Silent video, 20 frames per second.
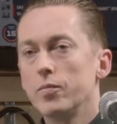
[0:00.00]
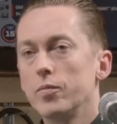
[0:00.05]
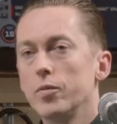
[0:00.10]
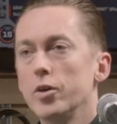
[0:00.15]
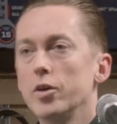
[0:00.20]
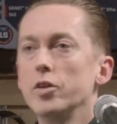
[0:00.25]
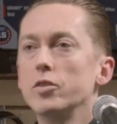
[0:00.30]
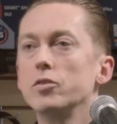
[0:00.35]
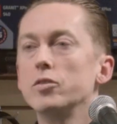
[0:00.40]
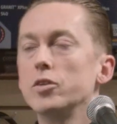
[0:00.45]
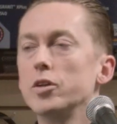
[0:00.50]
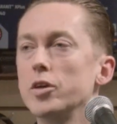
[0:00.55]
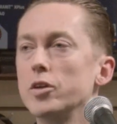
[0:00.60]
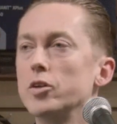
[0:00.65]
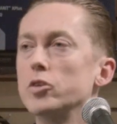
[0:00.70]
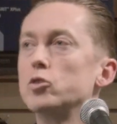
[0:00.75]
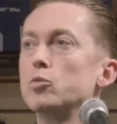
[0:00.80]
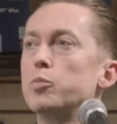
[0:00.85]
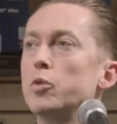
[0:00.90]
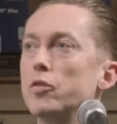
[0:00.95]
It
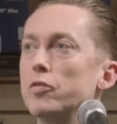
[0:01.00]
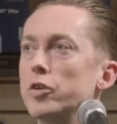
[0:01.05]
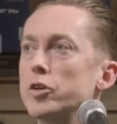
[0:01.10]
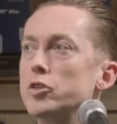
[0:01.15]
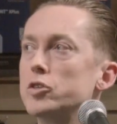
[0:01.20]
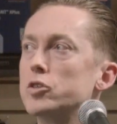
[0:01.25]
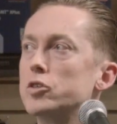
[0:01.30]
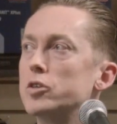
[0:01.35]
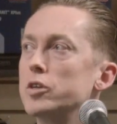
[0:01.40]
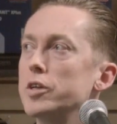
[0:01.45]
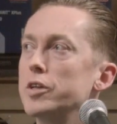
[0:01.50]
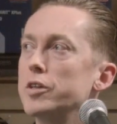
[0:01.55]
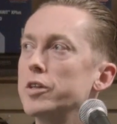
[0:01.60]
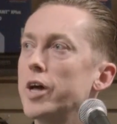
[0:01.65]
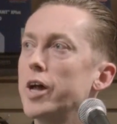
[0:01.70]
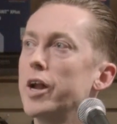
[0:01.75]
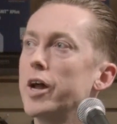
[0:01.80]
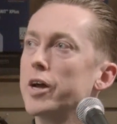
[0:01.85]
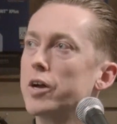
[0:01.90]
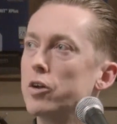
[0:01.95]
is a privilege in
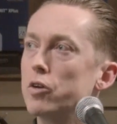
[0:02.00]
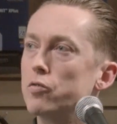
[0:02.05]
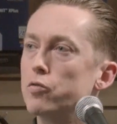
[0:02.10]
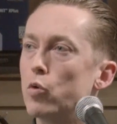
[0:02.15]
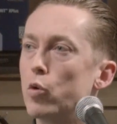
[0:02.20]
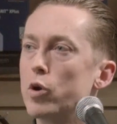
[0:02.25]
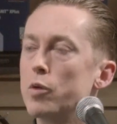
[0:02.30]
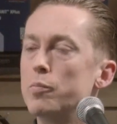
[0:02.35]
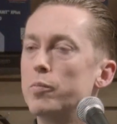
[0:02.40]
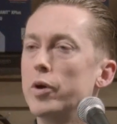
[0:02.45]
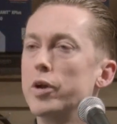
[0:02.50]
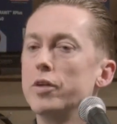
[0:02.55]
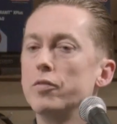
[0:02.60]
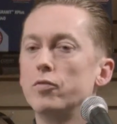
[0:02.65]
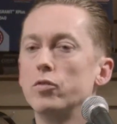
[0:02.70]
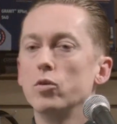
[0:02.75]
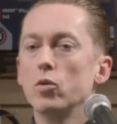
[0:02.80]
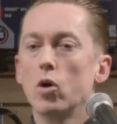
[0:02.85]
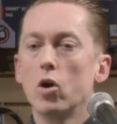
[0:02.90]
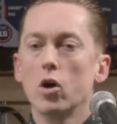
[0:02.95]
that I could afford it, but if
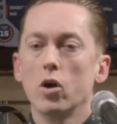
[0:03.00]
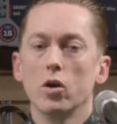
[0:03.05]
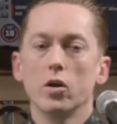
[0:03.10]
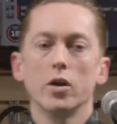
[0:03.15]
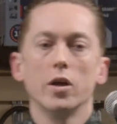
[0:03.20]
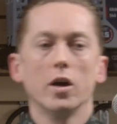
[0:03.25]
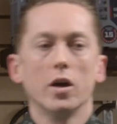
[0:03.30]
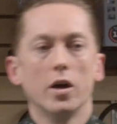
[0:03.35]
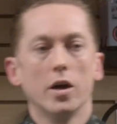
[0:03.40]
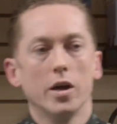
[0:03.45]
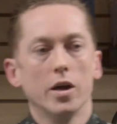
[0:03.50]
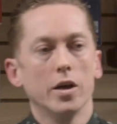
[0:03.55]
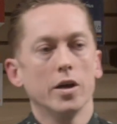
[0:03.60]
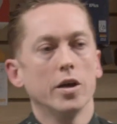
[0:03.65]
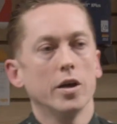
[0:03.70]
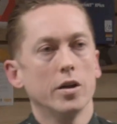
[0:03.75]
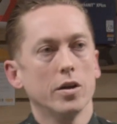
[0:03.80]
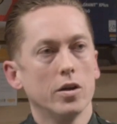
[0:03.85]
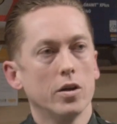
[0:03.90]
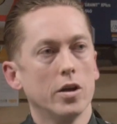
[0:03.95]
you are
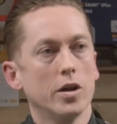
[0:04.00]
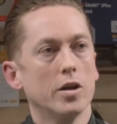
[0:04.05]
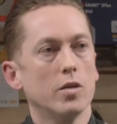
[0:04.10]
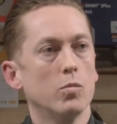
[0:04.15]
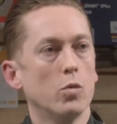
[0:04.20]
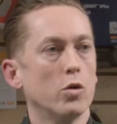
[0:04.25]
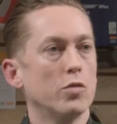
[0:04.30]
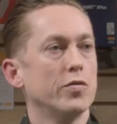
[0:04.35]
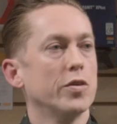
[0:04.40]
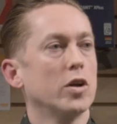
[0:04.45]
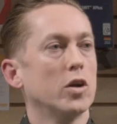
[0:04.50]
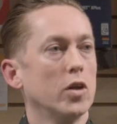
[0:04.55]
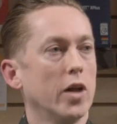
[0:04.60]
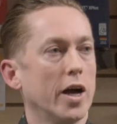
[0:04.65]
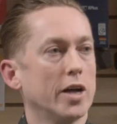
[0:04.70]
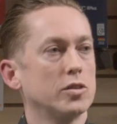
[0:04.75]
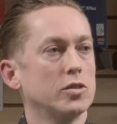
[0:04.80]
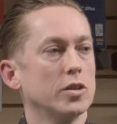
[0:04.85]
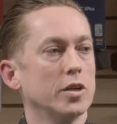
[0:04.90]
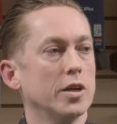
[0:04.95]
hit in a motor vehicle
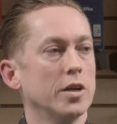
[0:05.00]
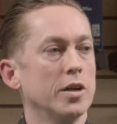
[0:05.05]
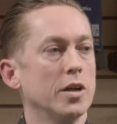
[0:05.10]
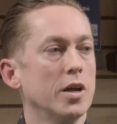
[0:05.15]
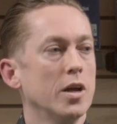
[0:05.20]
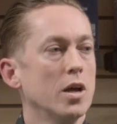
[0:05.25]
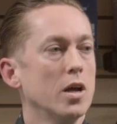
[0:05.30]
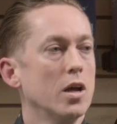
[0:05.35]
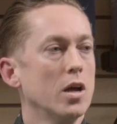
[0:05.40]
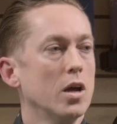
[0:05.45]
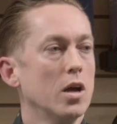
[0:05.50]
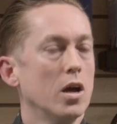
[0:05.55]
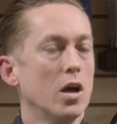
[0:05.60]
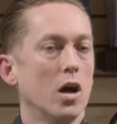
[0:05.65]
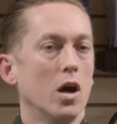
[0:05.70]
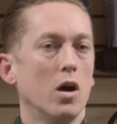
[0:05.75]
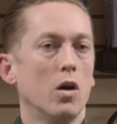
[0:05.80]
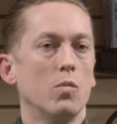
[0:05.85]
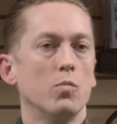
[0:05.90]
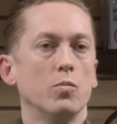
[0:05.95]
accident,
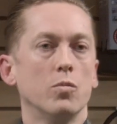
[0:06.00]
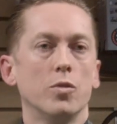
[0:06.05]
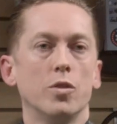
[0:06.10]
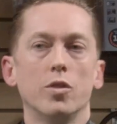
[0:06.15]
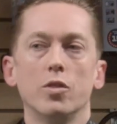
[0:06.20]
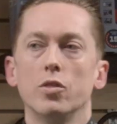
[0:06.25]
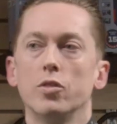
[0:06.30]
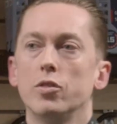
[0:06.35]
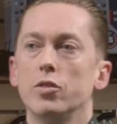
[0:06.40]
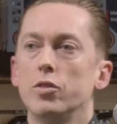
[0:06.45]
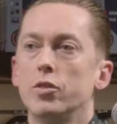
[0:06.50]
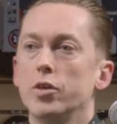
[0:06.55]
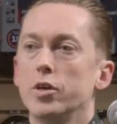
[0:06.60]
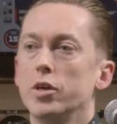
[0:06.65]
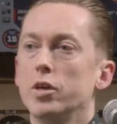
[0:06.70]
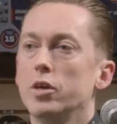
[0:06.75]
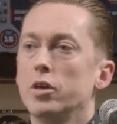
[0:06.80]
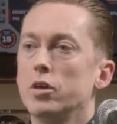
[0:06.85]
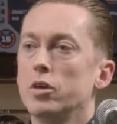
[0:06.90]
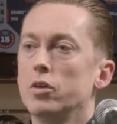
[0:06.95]

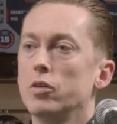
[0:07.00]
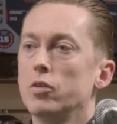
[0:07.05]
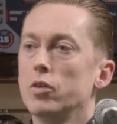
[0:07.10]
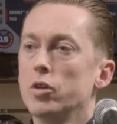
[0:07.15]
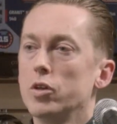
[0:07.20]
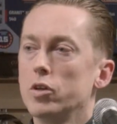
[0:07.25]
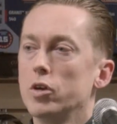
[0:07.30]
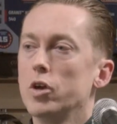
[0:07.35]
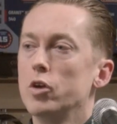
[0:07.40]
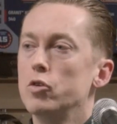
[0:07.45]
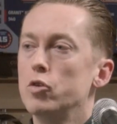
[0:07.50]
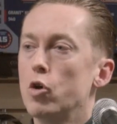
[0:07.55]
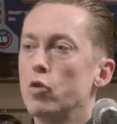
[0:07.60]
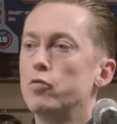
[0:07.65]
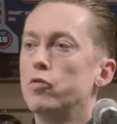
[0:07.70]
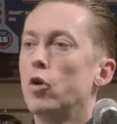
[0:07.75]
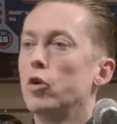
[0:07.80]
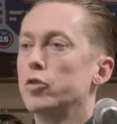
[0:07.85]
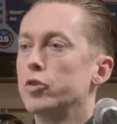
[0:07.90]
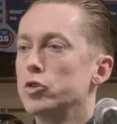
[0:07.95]
the
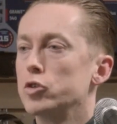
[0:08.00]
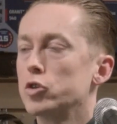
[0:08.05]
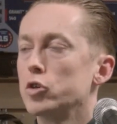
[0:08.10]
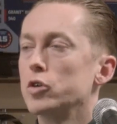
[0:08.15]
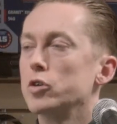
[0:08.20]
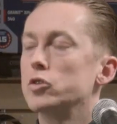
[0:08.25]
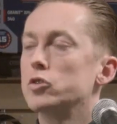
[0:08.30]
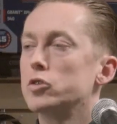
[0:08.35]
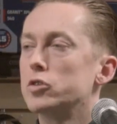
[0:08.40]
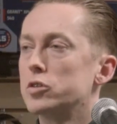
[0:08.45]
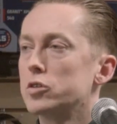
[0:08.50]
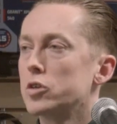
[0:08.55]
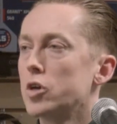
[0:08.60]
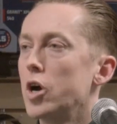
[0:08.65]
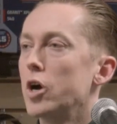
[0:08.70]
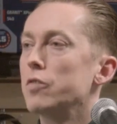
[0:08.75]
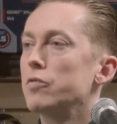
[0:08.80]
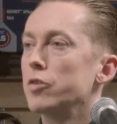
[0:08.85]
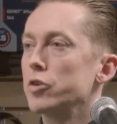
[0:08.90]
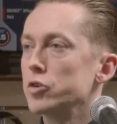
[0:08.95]
no-fault insurance
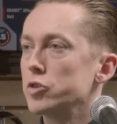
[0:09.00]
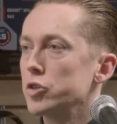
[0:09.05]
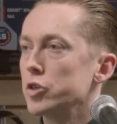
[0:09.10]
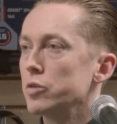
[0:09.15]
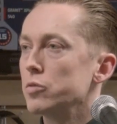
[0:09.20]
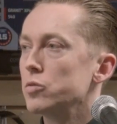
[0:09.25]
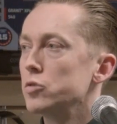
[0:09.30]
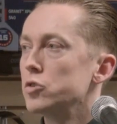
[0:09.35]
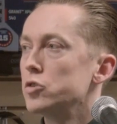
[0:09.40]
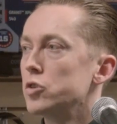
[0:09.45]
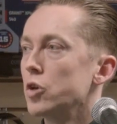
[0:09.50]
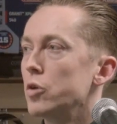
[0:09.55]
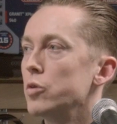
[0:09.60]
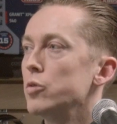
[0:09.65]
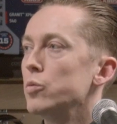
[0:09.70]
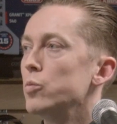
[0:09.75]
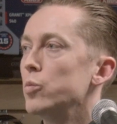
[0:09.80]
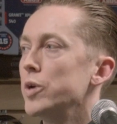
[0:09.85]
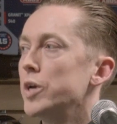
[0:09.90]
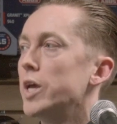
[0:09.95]
covers you, so
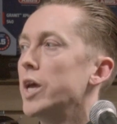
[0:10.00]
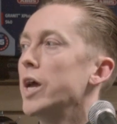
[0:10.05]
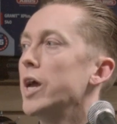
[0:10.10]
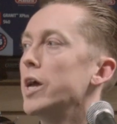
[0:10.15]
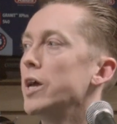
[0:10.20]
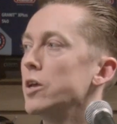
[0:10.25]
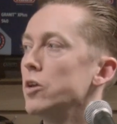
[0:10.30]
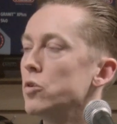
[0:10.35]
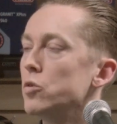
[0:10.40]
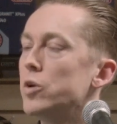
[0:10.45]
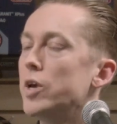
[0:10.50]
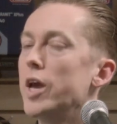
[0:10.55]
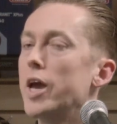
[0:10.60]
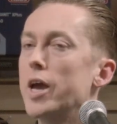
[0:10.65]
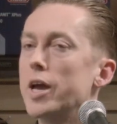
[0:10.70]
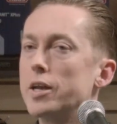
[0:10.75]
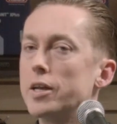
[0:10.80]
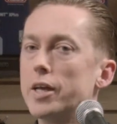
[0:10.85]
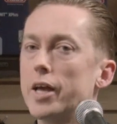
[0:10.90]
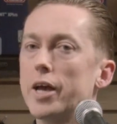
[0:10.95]
you
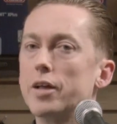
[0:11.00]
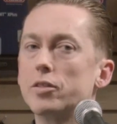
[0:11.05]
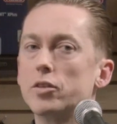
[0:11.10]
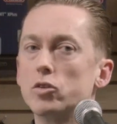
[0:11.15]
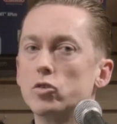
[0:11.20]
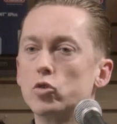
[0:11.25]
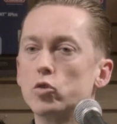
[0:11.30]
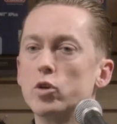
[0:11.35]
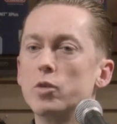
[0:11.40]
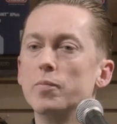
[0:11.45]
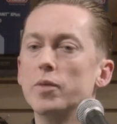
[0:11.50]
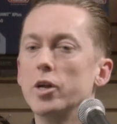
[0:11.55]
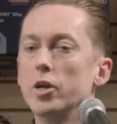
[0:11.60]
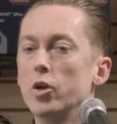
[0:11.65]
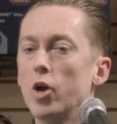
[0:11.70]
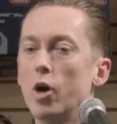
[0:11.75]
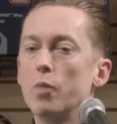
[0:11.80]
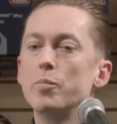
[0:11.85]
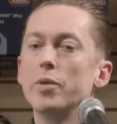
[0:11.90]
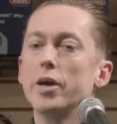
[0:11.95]
can get this treatment and
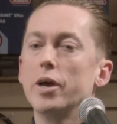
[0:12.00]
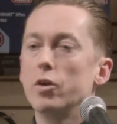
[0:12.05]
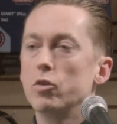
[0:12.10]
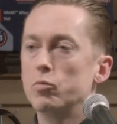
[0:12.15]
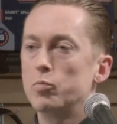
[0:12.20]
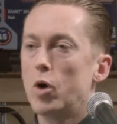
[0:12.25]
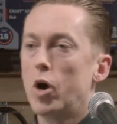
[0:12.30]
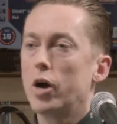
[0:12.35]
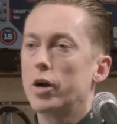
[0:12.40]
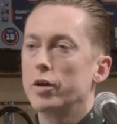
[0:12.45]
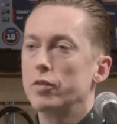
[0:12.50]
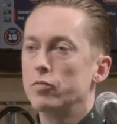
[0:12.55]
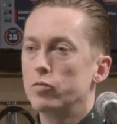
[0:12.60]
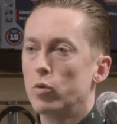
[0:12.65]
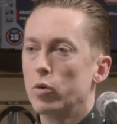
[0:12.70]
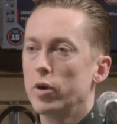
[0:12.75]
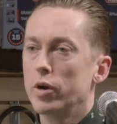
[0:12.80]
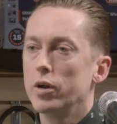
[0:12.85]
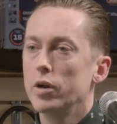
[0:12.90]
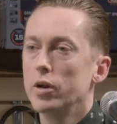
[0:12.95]
not pay out of pocket
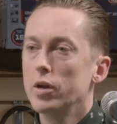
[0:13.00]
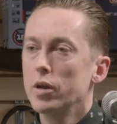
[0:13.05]
for it.